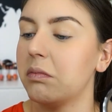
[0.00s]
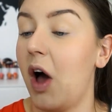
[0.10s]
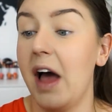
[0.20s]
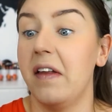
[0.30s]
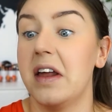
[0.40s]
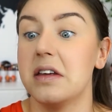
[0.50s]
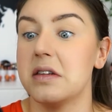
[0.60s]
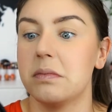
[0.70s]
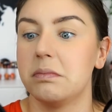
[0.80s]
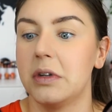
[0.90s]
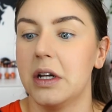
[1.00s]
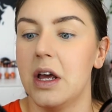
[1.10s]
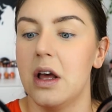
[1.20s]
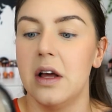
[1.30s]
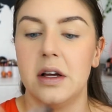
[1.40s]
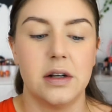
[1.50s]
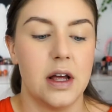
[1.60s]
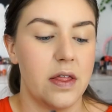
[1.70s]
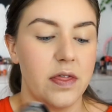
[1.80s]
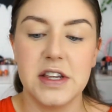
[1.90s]
highlighters.
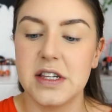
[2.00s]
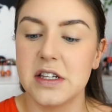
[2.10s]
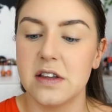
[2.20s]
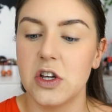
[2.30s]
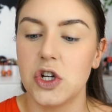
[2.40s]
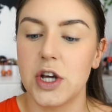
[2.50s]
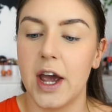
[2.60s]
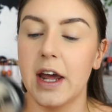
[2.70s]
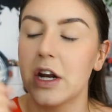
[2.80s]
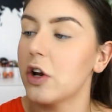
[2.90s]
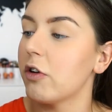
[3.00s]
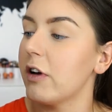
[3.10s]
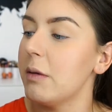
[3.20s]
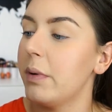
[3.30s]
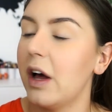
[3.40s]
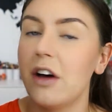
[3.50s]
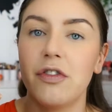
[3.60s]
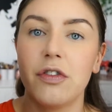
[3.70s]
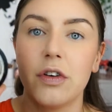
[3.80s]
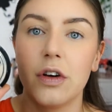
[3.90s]
This is in the shade Cream
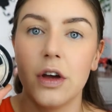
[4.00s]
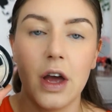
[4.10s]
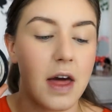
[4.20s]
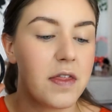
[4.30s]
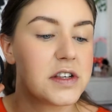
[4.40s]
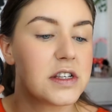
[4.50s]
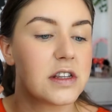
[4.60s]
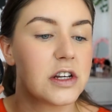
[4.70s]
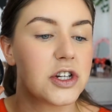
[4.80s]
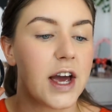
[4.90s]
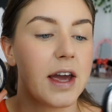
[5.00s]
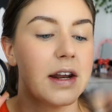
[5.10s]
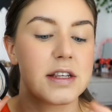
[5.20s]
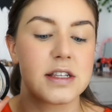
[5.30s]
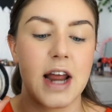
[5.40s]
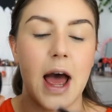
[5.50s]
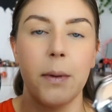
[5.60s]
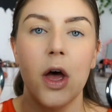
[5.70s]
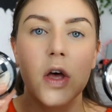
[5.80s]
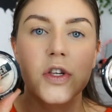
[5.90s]
Puff, and this is in the shade Snap.
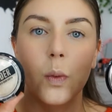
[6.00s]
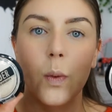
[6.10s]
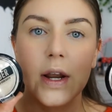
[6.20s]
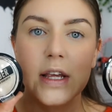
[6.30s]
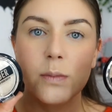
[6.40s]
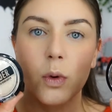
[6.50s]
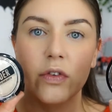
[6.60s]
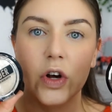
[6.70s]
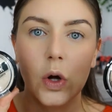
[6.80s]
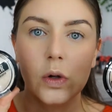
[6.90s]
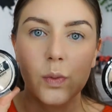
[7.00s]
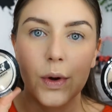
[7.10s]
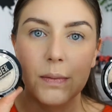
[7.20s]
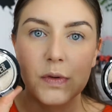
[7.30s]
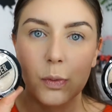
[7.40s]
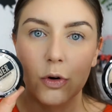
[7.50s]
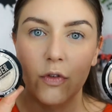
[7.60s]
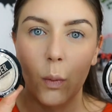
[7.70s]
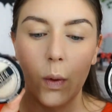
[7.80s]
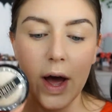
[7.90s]
So one is more of a gold, one is more of
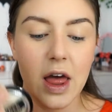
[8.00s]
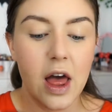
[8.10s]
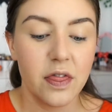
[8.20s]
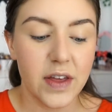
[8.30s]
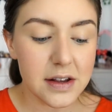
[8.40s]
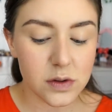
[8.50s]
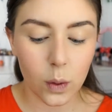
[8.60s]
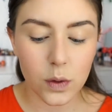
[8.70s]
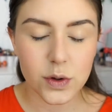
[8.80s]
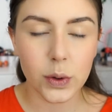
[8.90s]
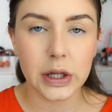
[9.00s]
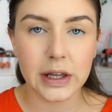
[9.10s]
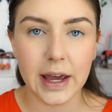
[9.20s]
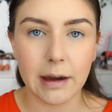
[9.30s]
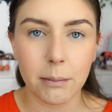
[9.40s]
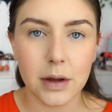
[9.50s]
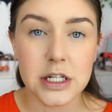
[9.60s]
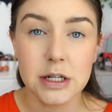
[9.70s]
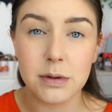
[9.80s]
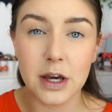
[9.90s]
a white. These also claim
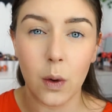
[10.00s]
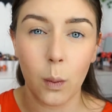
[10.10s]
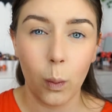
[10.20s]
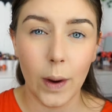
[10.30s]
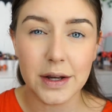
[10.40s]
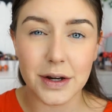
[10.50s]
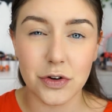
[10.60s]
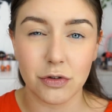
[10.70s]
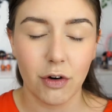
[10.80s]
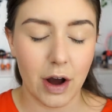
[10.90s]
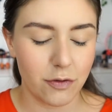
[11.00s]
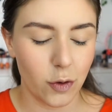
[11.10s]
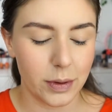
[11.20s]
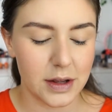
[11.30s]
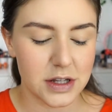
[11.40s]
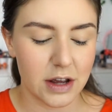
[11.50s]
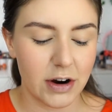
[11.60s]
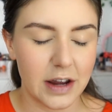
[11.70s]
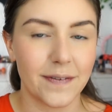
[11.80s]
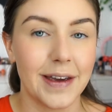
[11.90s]
to be wet and dry formula, so they
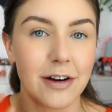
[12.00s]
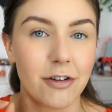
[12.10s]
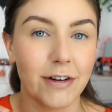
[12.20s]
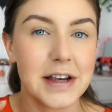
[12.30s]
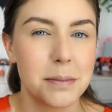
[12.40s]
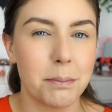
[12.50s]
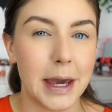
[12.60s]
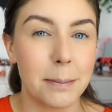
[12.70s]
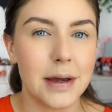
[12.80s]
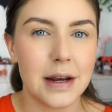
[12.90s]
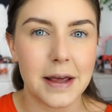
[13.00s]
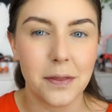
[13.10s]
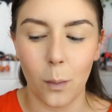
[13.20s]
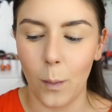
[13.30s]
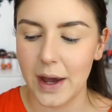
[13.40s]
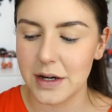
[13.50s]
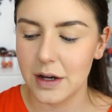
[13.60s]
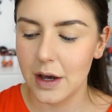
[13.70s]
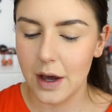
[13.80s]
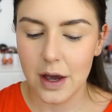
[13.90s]
reckon they increase in pigment in the wet.
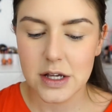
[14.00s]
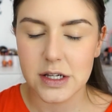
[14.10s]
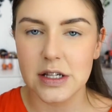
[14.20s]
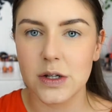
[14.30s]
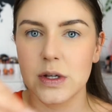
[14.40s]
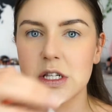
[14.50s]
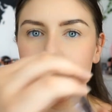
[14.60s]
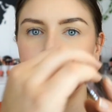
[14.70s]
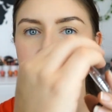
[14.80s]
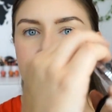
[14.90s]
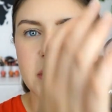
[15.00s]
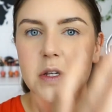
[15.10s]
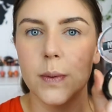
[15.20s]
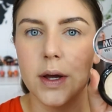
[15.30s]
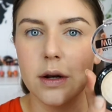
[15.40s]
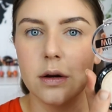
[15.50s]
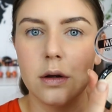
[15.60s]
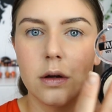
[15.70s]
So let's do a swatch of this one.